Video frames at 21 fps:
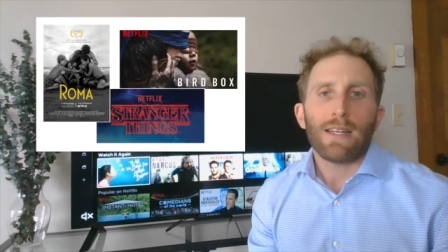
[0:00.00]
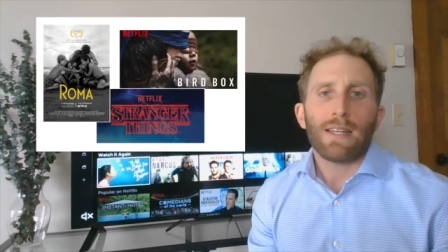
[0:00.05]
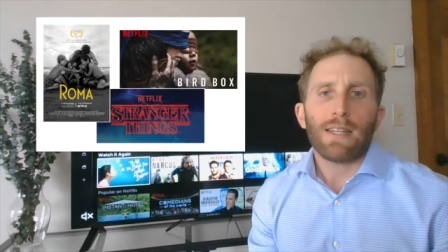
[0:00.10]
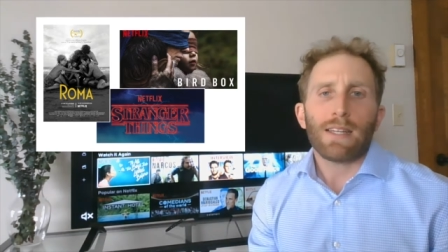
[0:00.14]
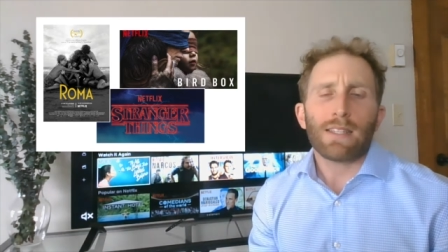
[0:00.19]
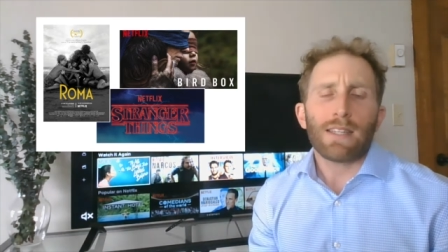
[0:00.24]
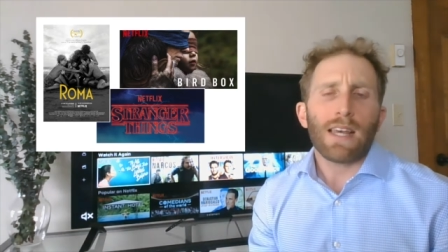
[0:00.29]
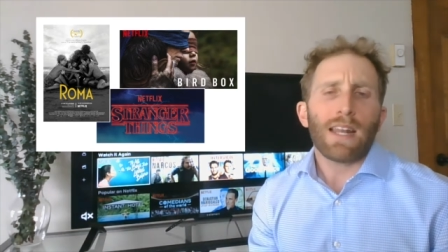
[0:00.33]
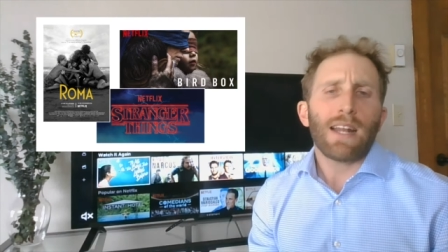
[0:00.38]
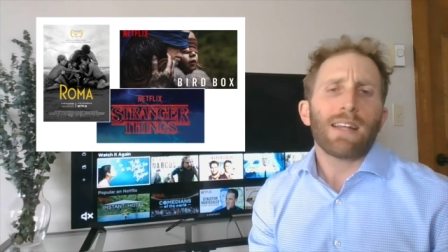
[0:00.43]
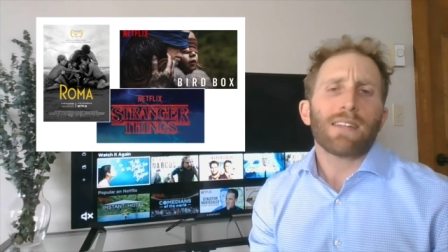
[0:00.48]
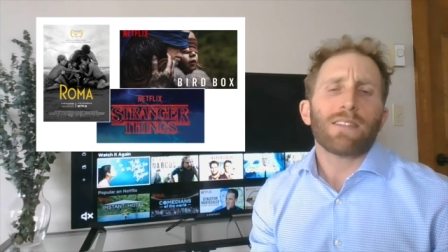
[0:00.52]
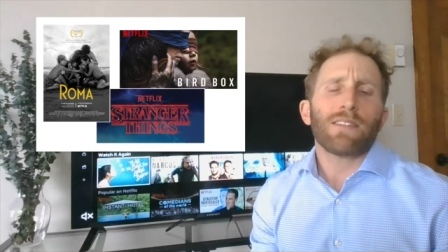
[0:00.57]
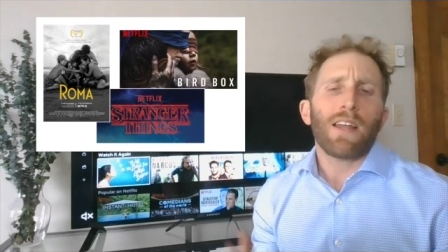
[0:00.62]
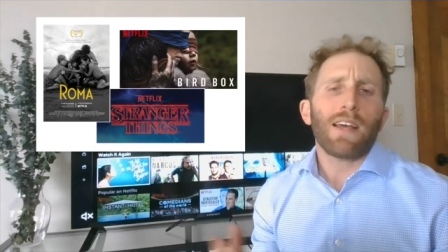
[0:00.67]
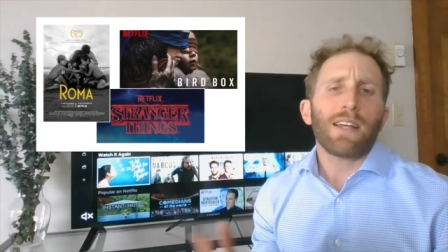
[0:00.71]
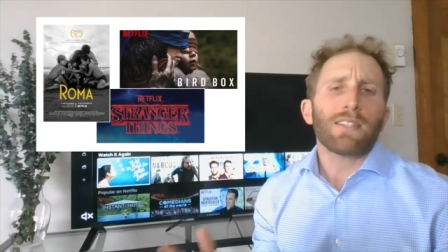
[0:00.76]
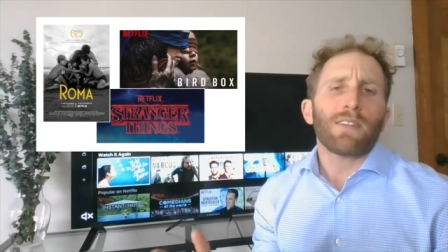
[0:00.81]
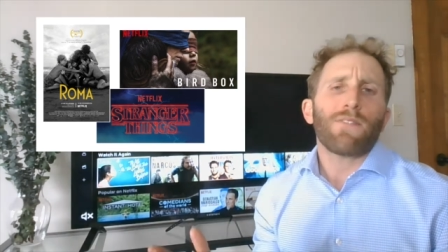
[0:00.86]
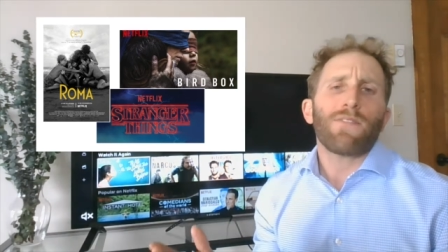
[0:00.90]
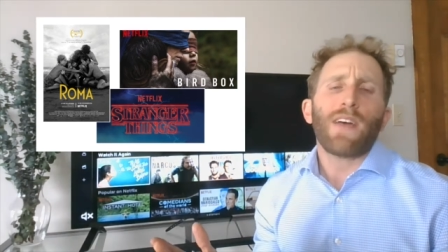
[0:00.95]
is that it has a
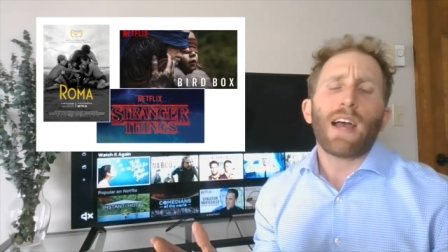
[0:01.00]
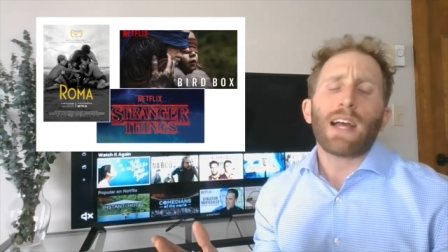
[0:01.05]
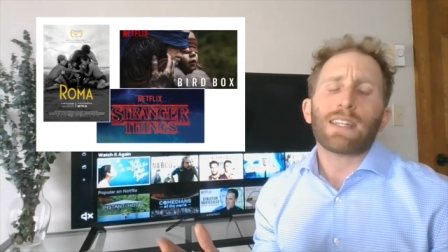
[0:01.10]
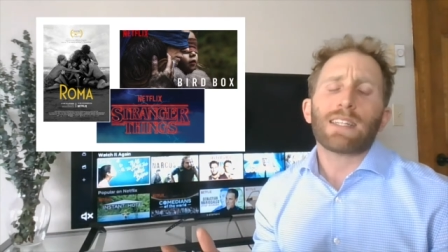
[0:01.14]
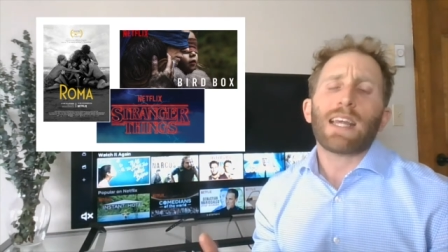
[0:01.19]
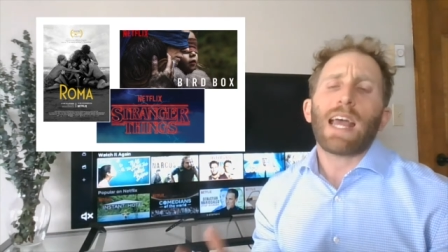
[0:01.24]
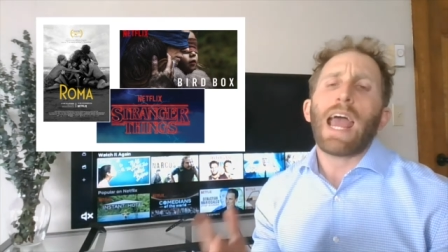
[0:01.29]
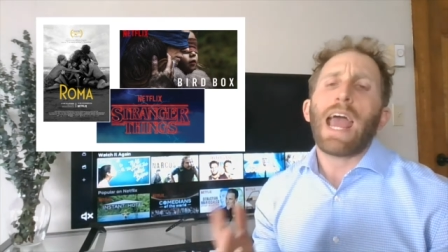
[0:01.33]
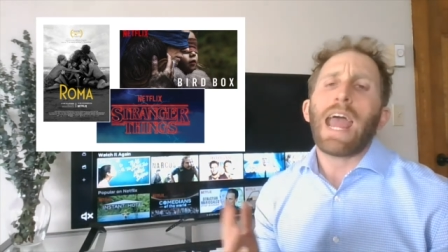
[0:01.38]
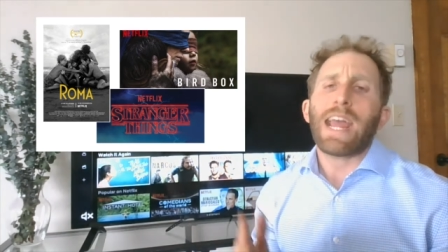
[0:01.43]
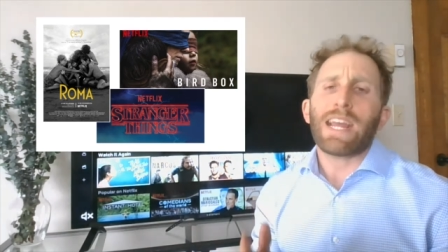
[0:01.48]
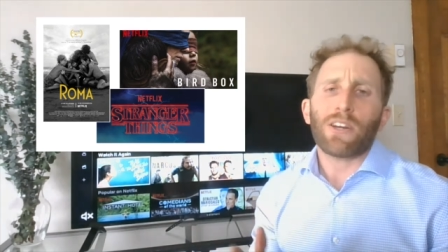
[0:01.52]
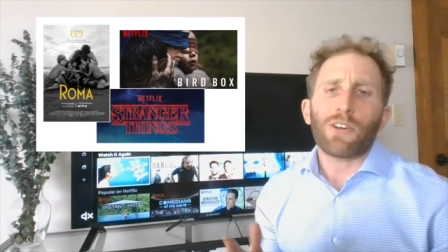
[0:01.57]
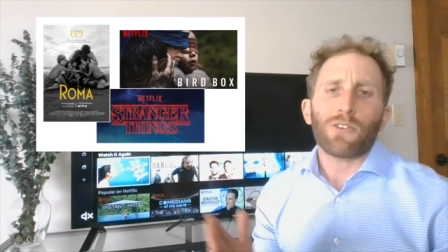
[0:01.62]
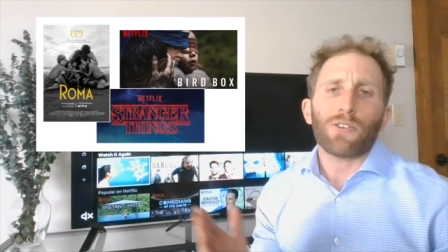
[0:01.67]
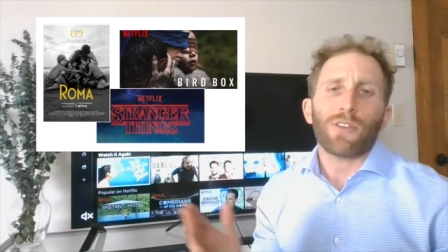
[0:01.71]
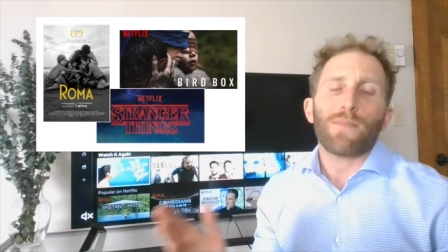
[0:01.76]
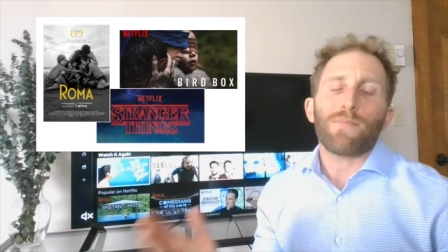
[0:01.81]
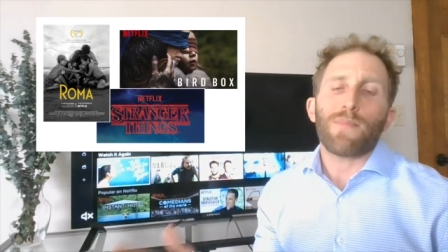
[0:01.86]
nice effect to anchor the